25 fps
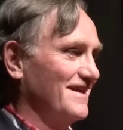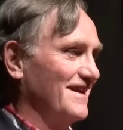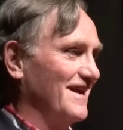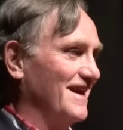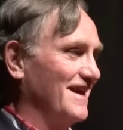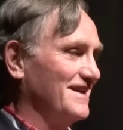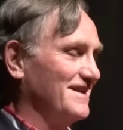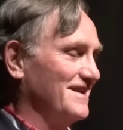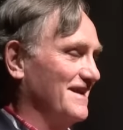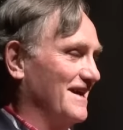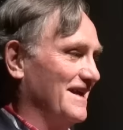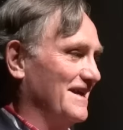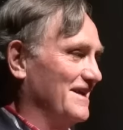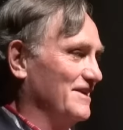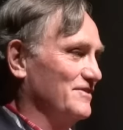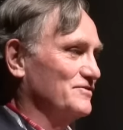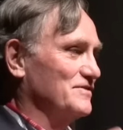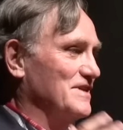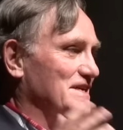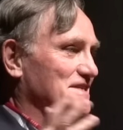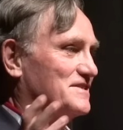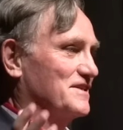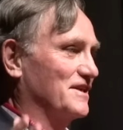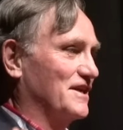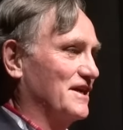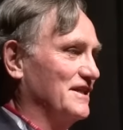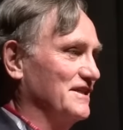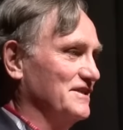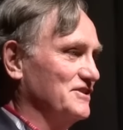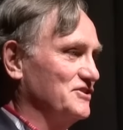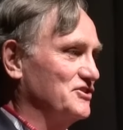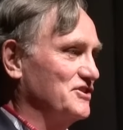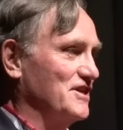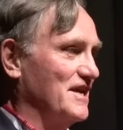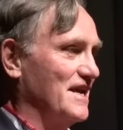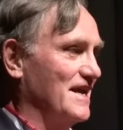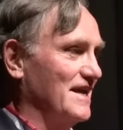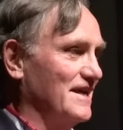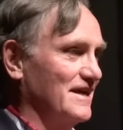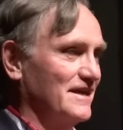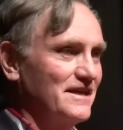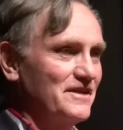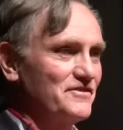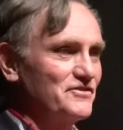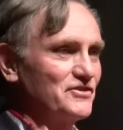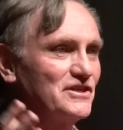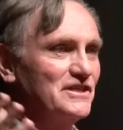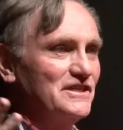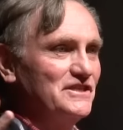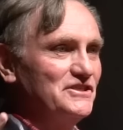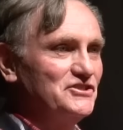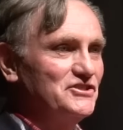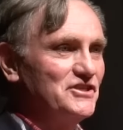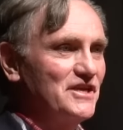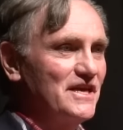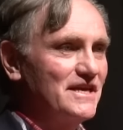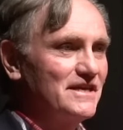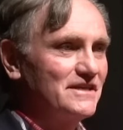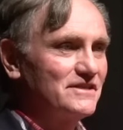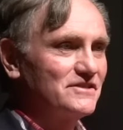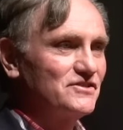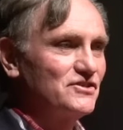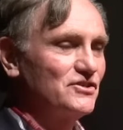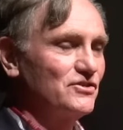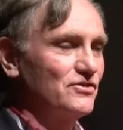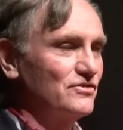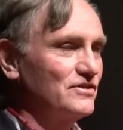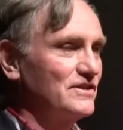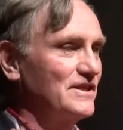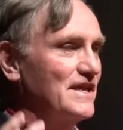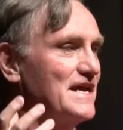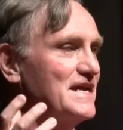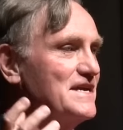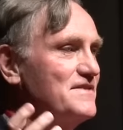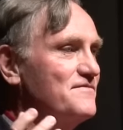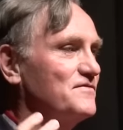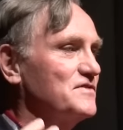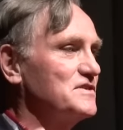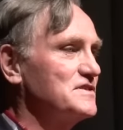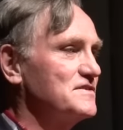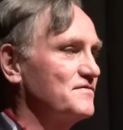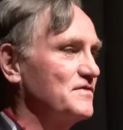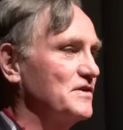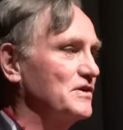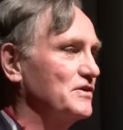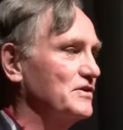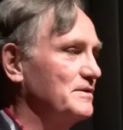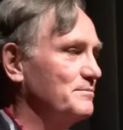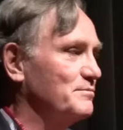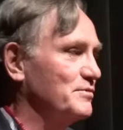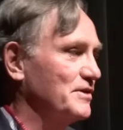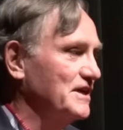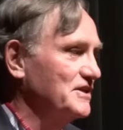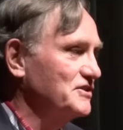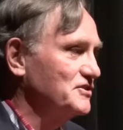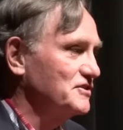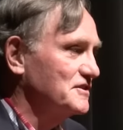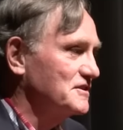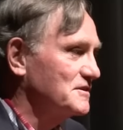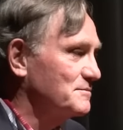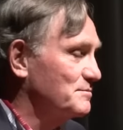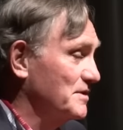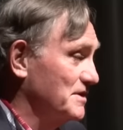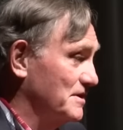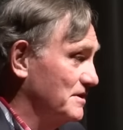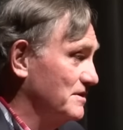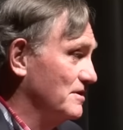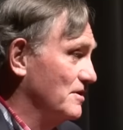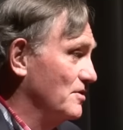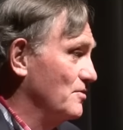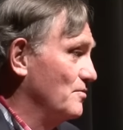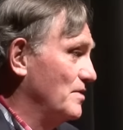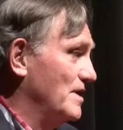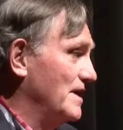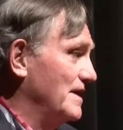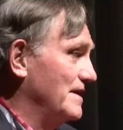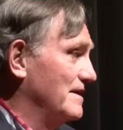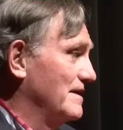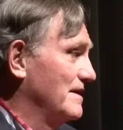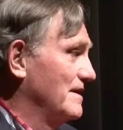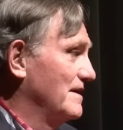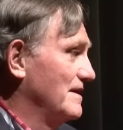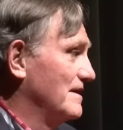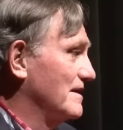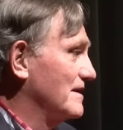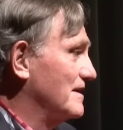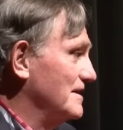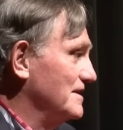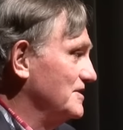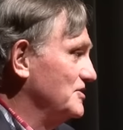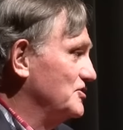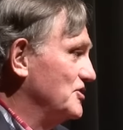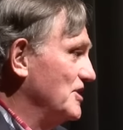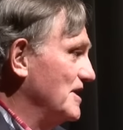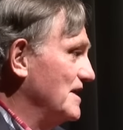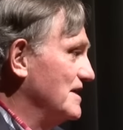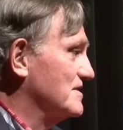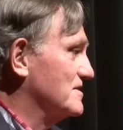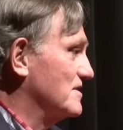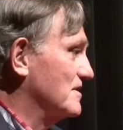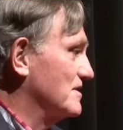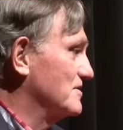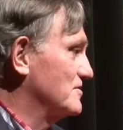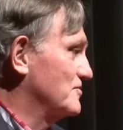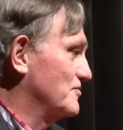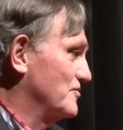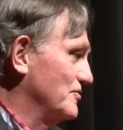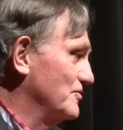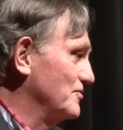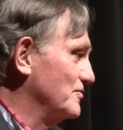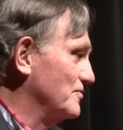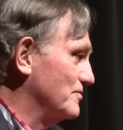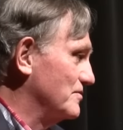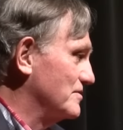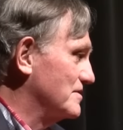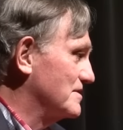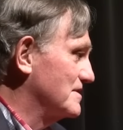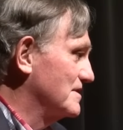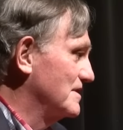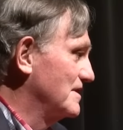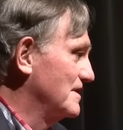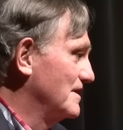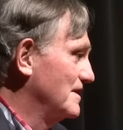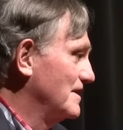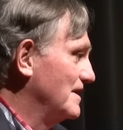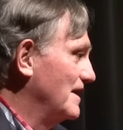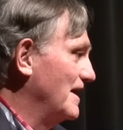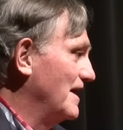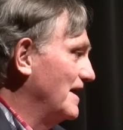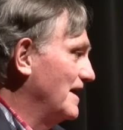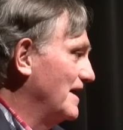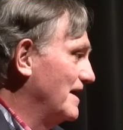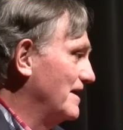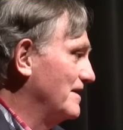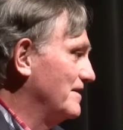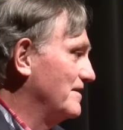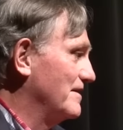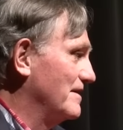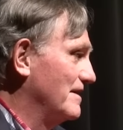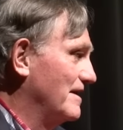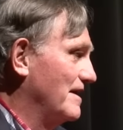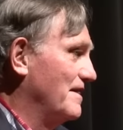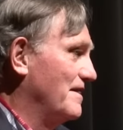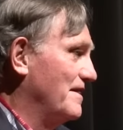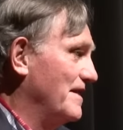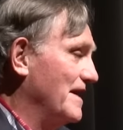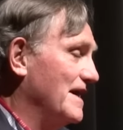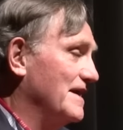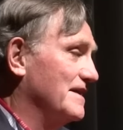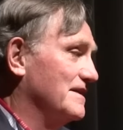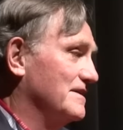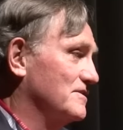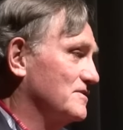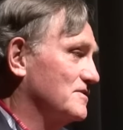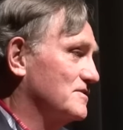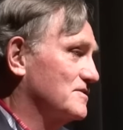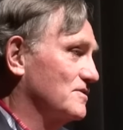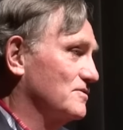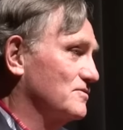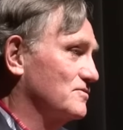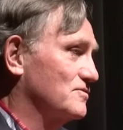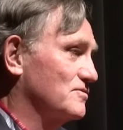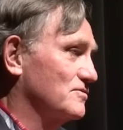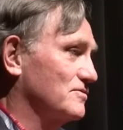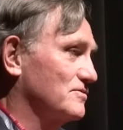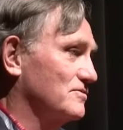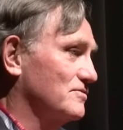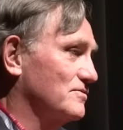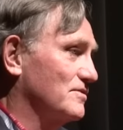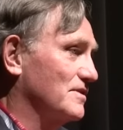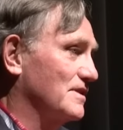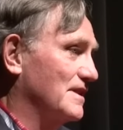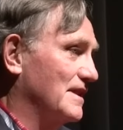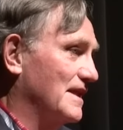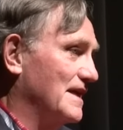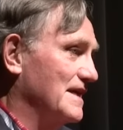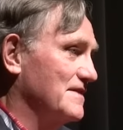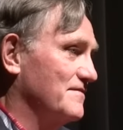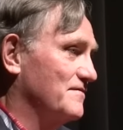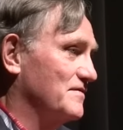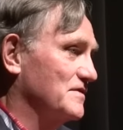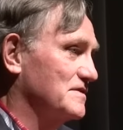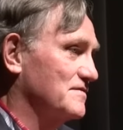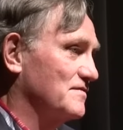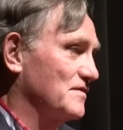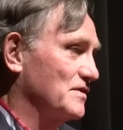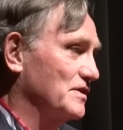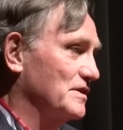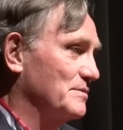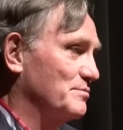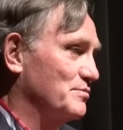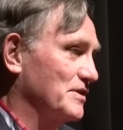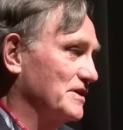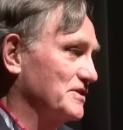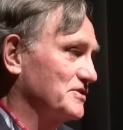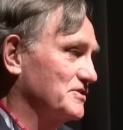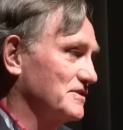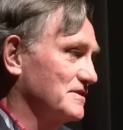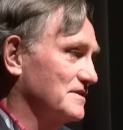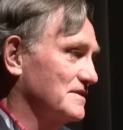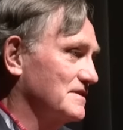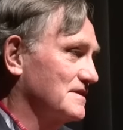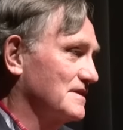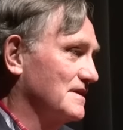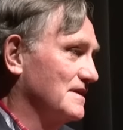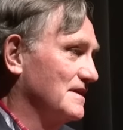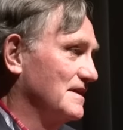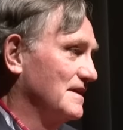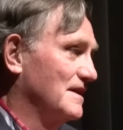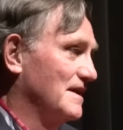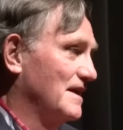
And I know that's a cliche. Another cliche is, you know, life is very precious, but you know what? Cliches are truths. And that is so true. Life is very precious.